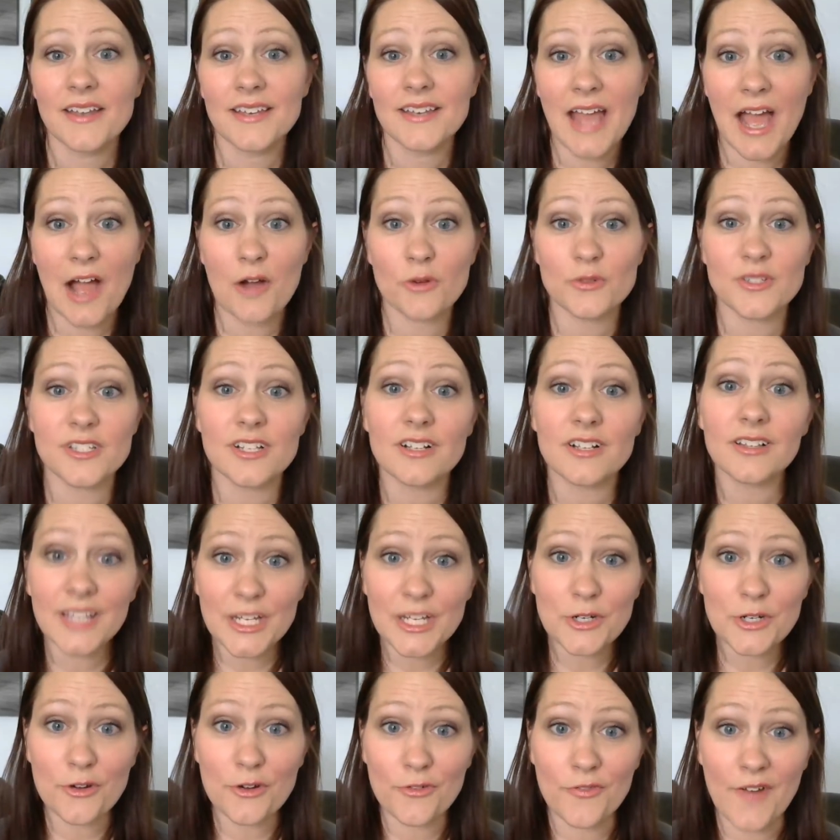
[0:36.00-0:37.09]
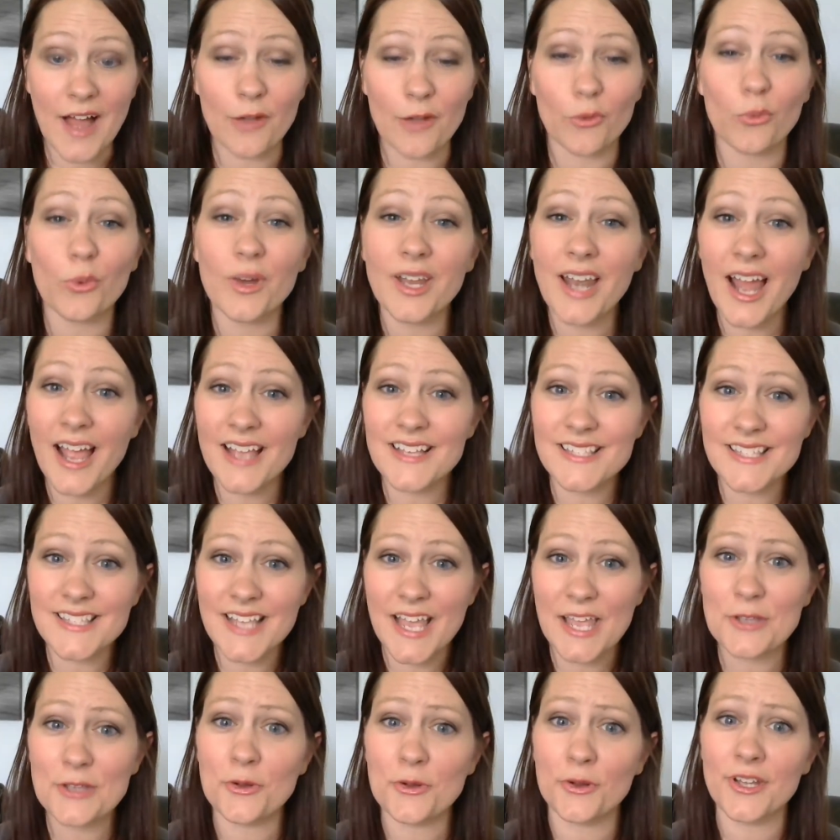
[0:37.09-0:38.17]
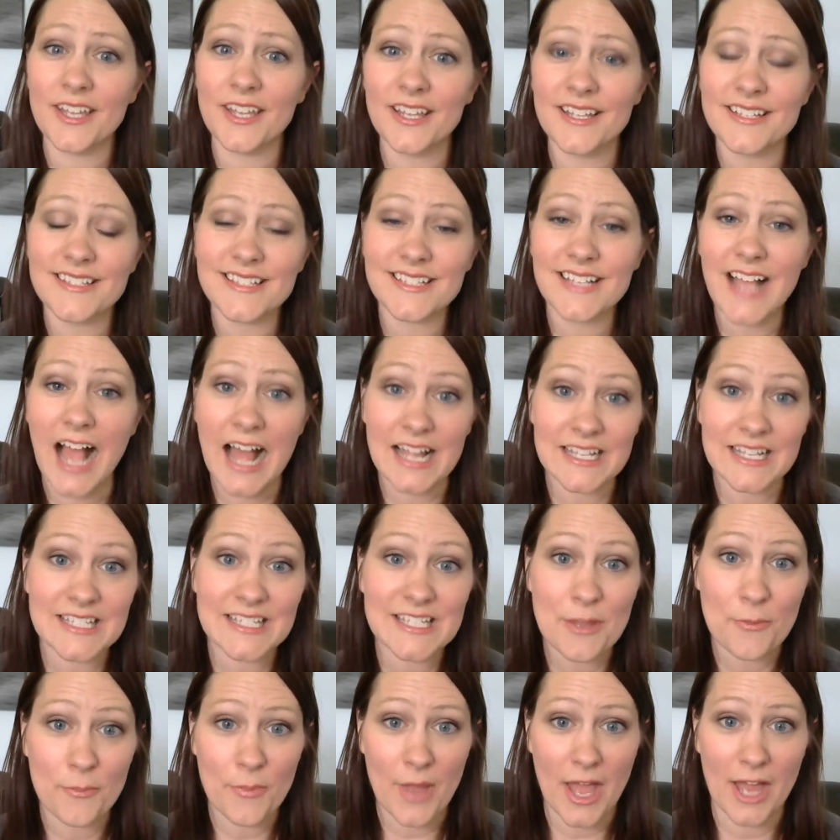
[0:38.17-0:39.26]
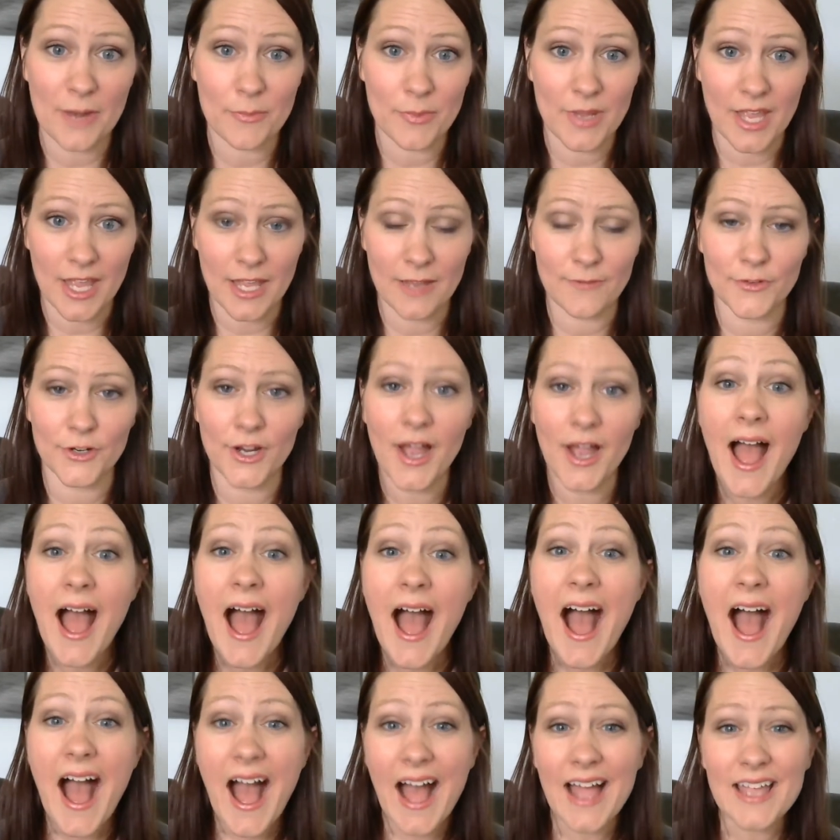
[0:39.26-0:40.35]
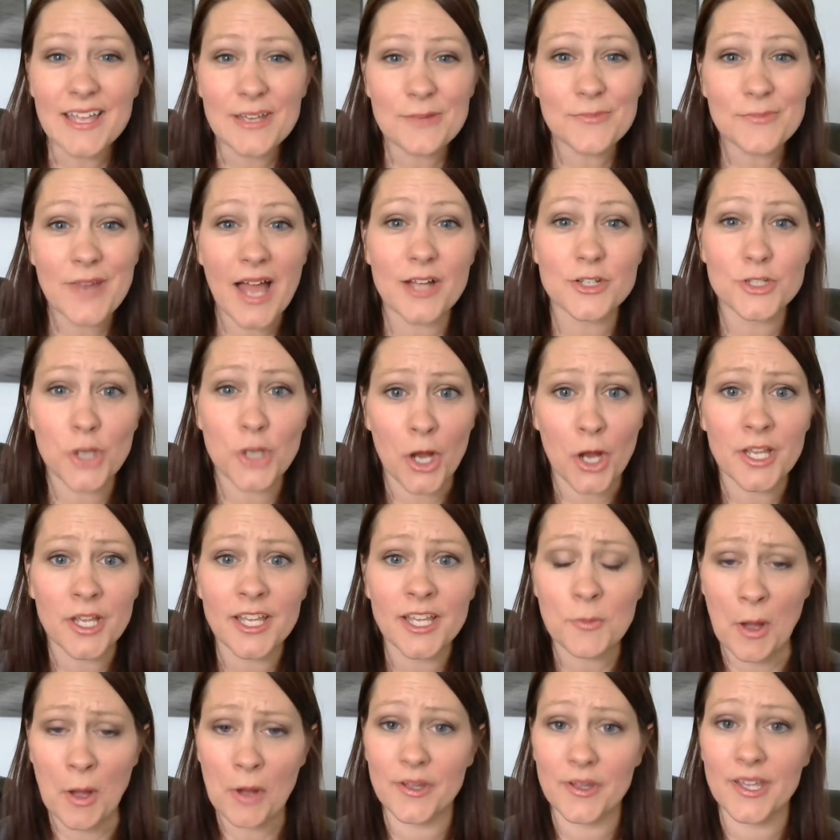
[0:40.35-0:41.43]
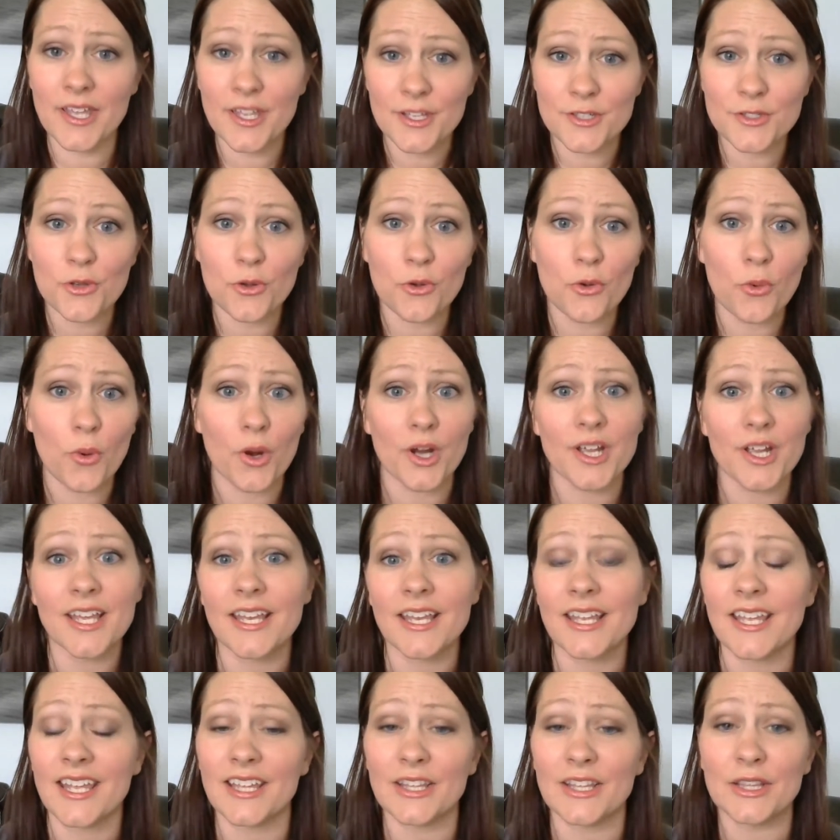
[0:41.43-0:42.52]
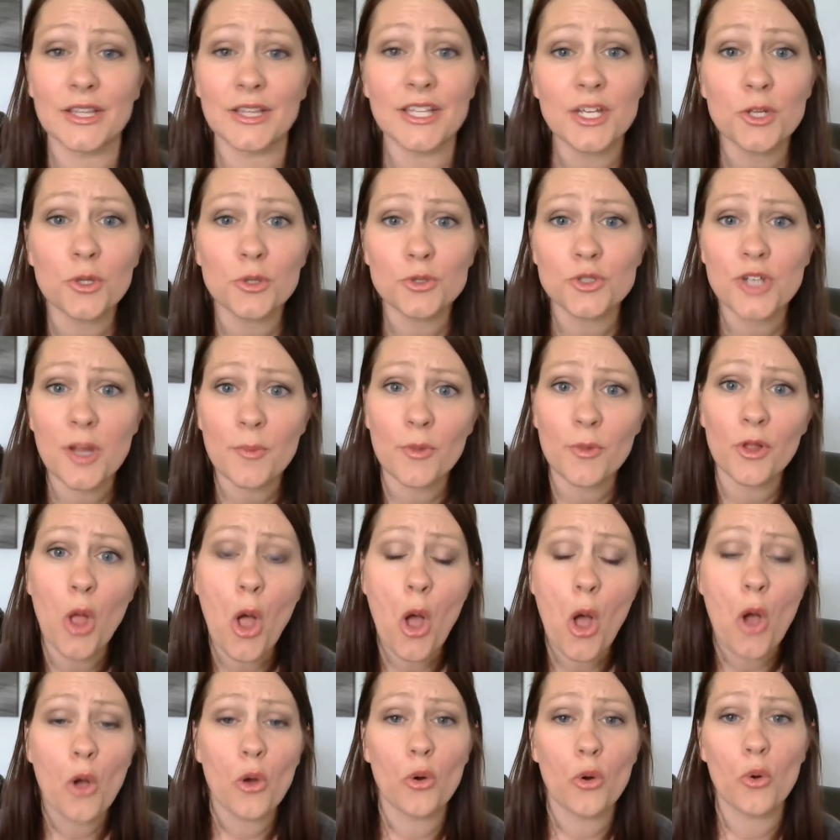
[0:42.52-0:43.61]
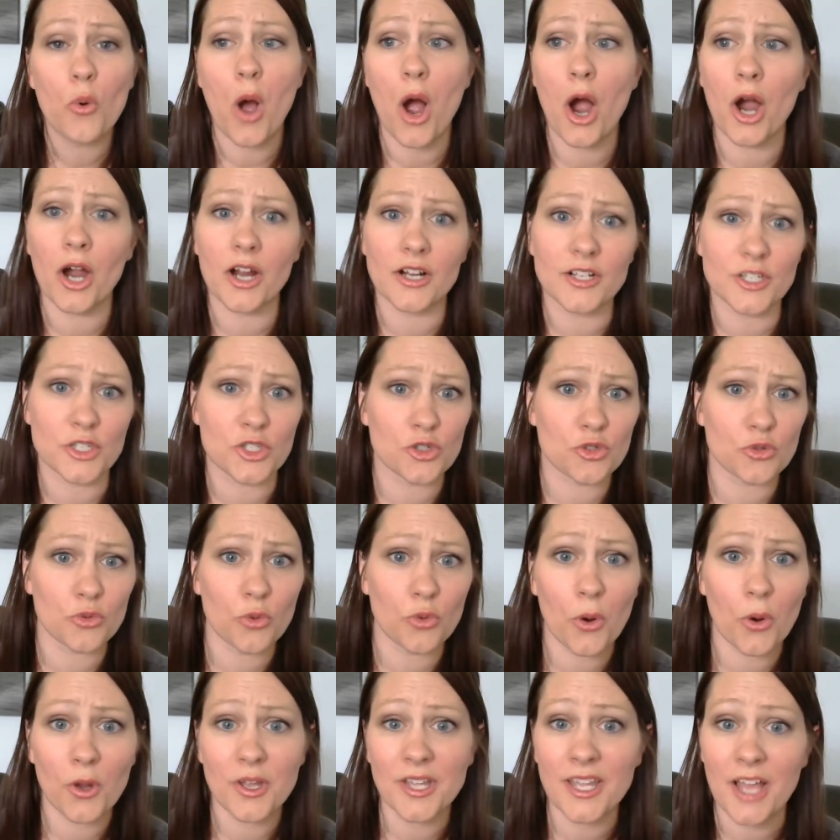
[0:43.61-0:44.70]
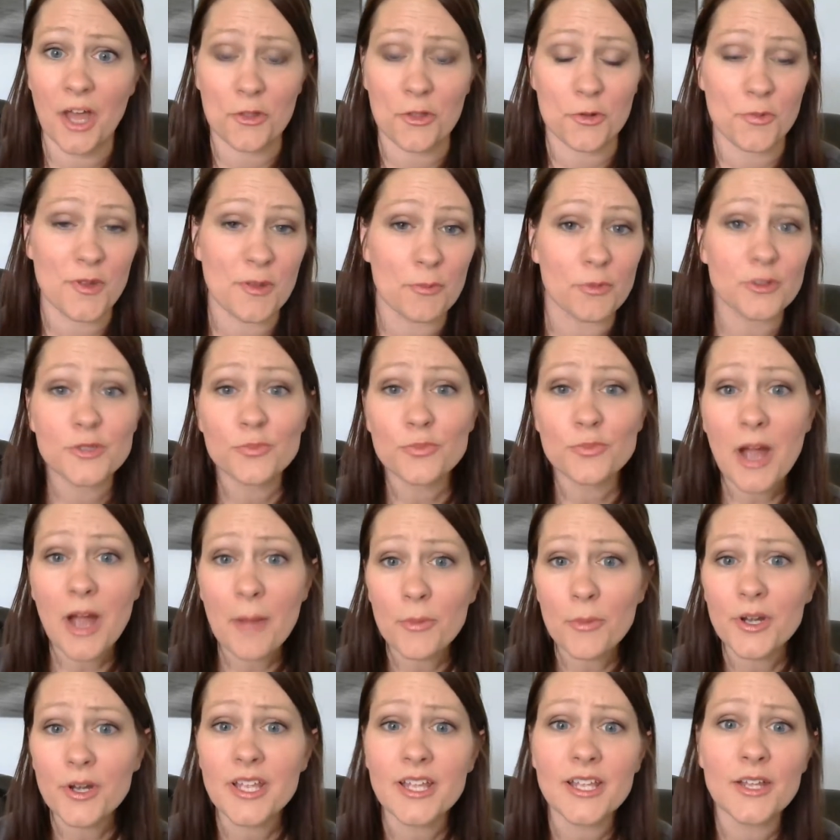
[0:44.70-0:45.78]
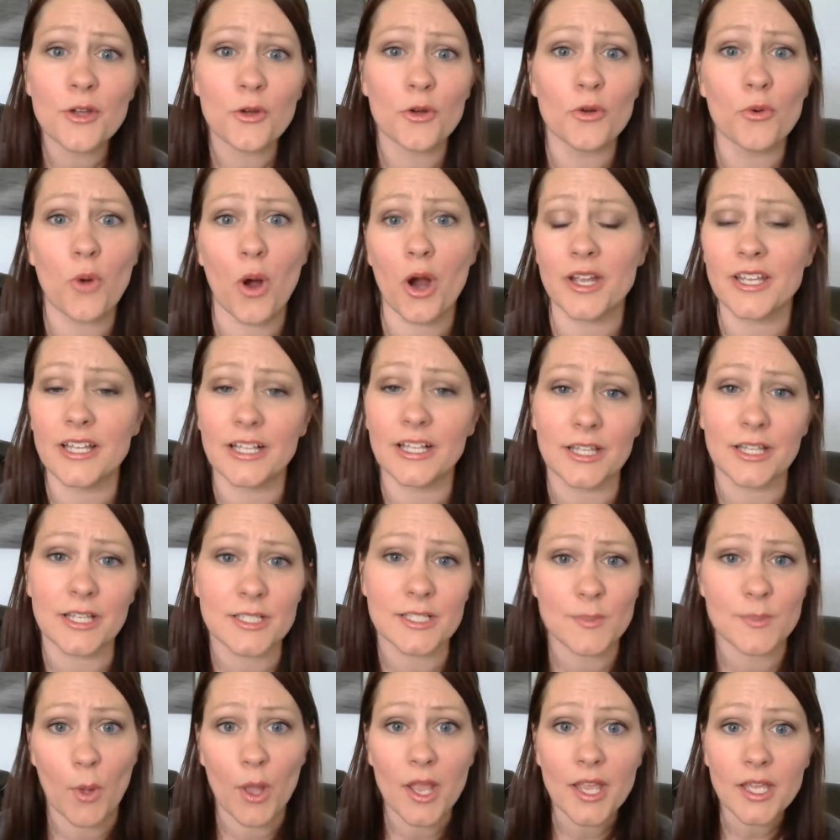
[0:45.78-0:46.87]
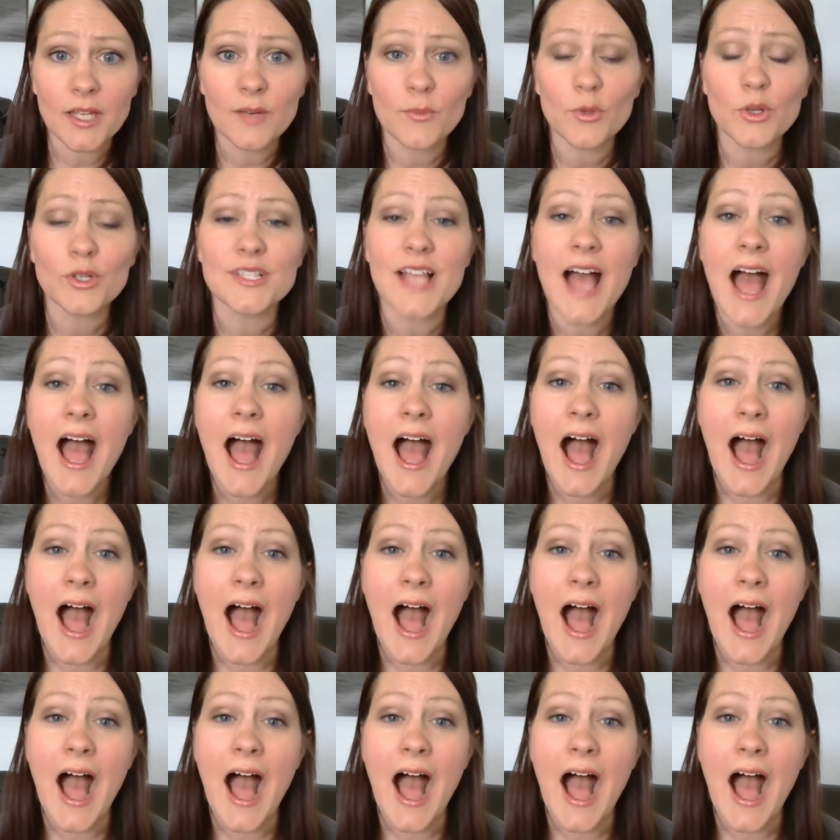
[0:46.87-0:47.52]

Now, to clarify, when I say your kid's constant bad behavior, I am not talking about kids who are getting in legal trouble, who are destroying other people's property, who are killing small animals.